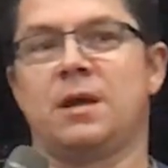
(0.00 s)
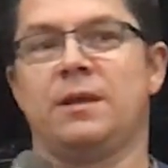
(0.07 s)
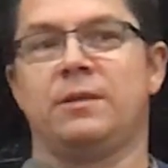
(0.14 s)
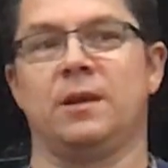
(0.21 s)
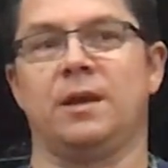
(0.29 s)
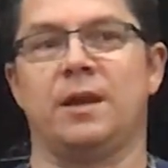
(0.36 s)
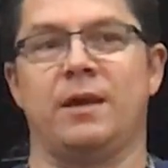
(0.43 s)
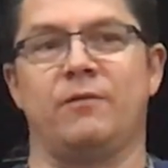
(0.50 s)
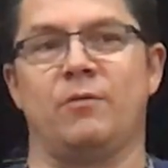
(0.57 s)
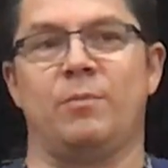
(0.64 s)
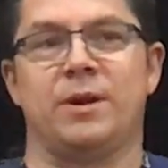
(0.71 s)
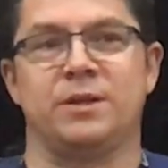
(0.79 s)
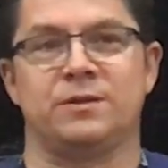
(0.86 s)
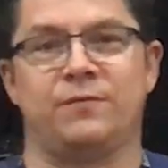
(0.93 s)
I think,
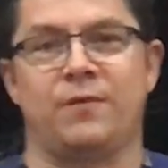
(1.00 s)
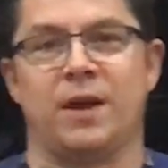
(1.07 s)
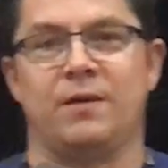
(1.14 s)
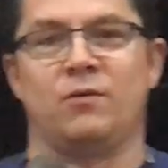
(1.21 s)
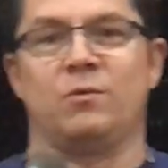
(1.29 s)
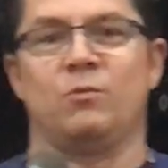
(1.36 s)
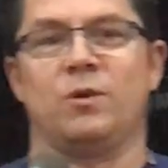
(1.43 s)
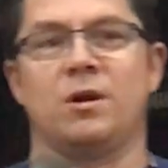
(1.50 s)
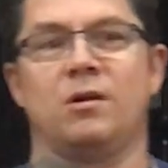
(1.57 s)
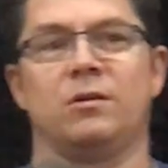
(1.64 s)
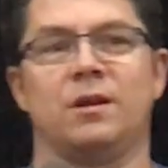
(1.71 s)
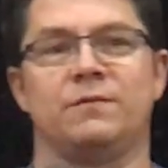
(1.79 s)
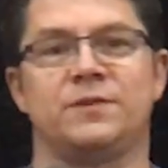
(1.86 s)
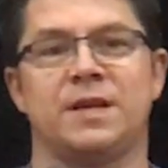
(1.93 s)
everybody's favorite. We all
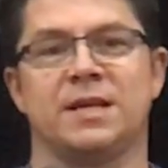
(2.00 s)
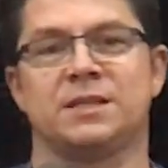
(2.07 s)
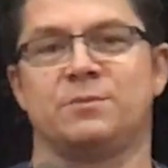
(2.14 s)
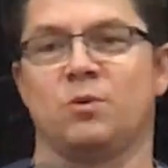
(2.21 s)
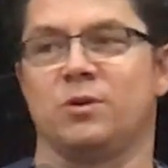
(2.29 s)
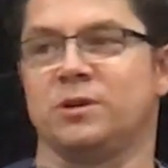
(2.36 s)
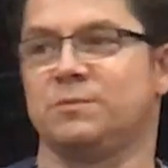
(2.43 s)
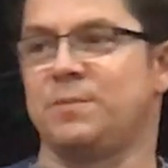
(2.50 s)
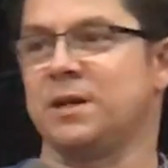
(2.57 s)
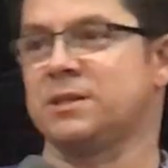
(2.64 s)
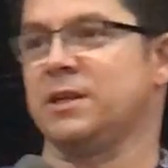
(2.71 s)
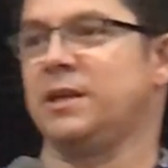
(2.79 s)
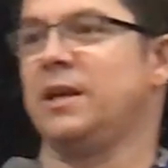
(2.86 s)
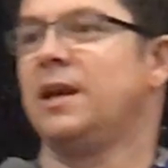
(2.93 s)
love testimony,
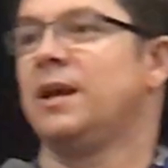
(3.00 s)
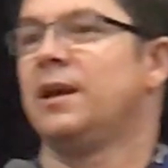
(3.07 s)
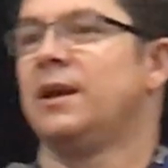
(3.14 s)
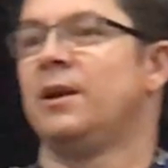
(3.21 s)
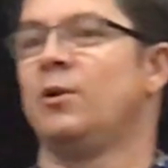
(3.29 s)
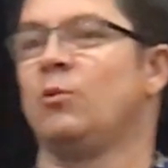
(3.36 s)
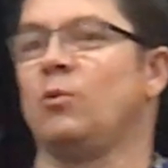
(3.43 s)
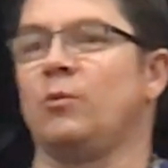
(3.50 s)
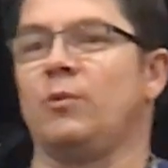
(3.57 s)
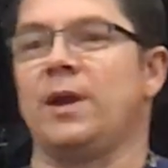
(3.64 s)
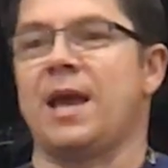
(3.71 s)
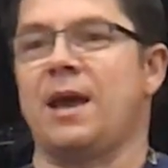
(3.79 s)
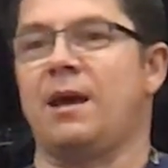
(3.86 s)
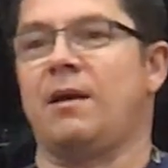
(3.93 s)
especially when we
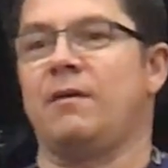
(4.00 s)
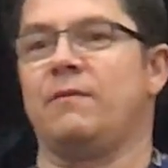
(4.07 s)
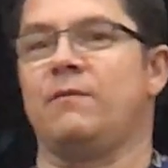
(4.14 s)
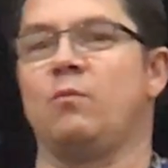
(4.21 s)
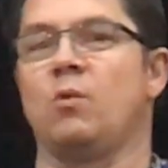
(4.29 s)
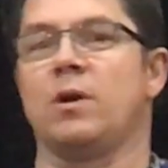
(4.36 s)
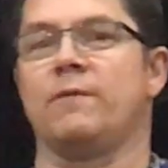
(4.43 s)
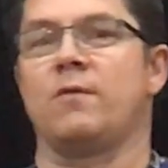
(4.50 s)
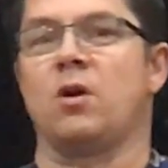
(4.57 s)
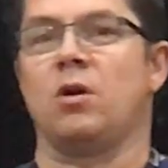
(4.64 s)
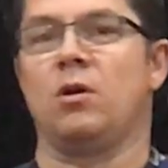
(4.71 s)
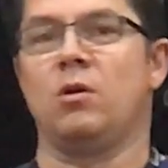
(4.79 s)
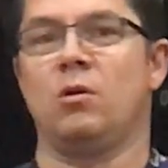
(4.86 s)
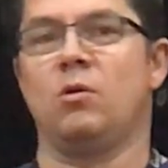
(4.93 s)
have one of
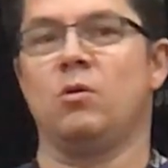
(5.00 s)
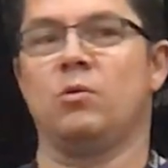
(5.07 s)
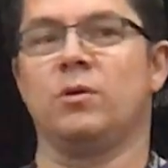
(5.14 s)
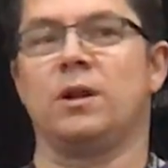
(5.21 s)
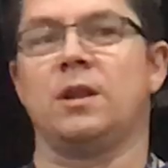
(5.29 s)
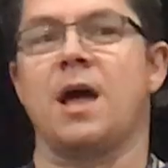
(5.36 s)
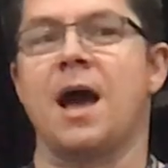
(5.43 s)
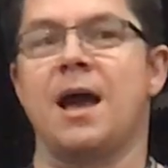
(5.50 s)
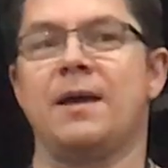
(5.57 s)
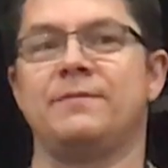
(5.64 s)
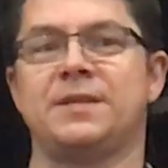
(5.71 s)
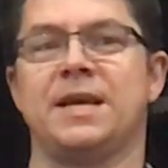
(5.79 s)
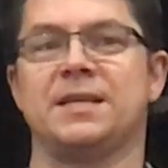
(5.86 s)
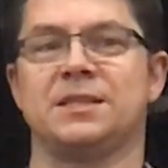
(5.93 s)
our own, a
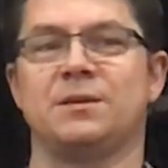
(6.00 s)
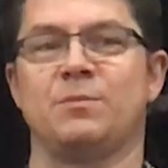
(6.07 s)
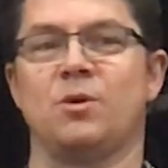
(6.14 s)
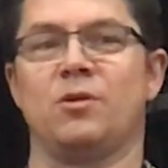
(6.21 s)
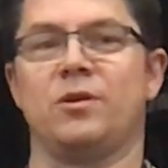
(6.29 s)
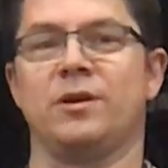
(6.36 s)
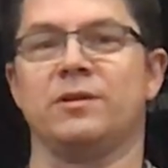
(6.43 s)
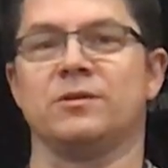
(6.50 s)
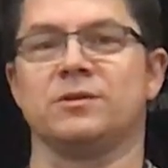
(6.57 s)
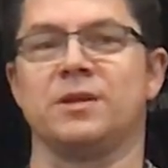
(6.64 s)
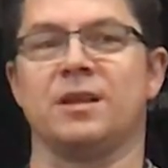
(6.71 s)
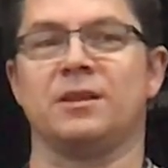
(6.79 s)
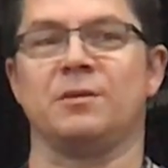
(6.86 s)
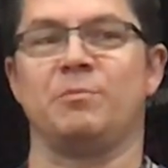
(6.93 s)
live testimony. There's
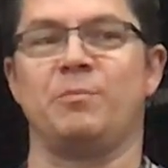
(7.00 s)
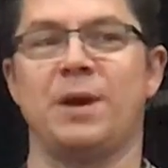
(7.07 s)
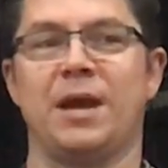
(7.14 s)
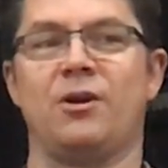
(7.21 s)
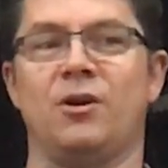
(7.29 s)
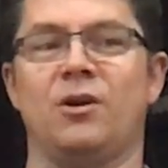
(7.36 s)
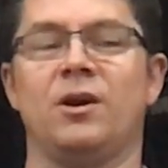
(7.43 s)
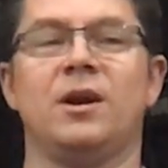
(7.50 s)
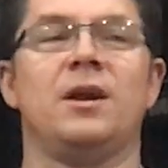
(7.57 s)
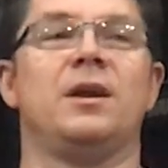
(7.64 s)
nothing better.